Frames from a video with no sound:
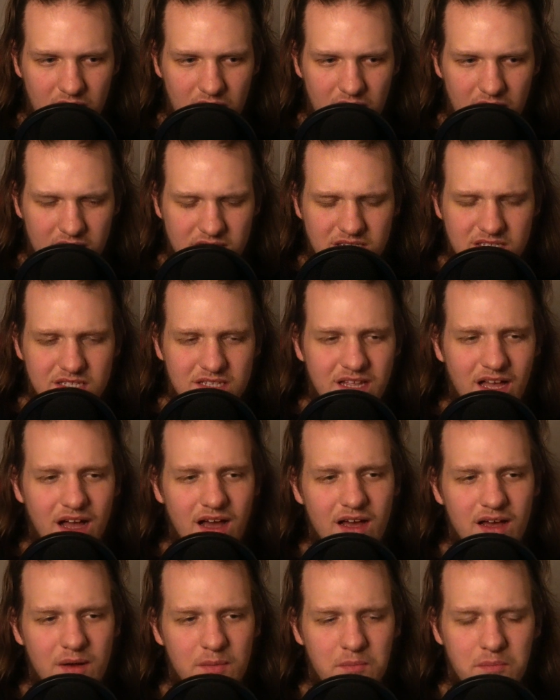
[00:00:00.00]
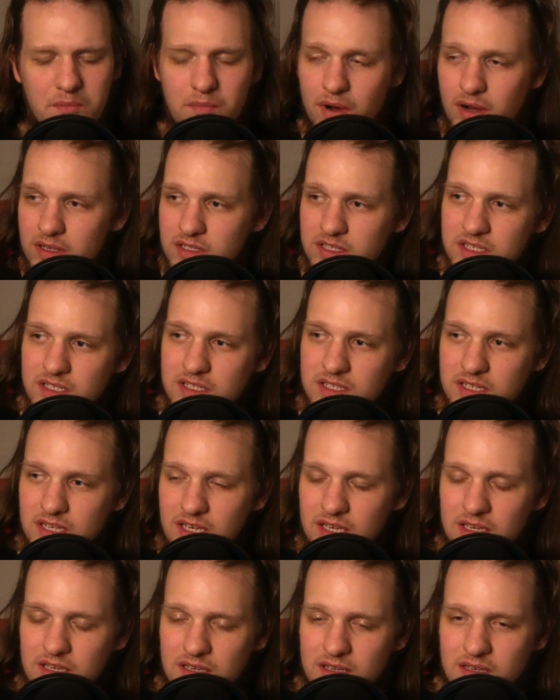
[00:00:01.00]
it's not
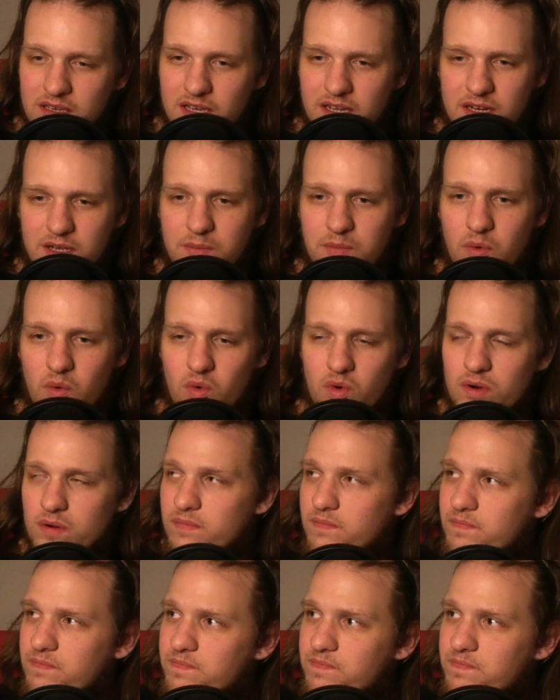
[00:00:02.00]
must-see anymore.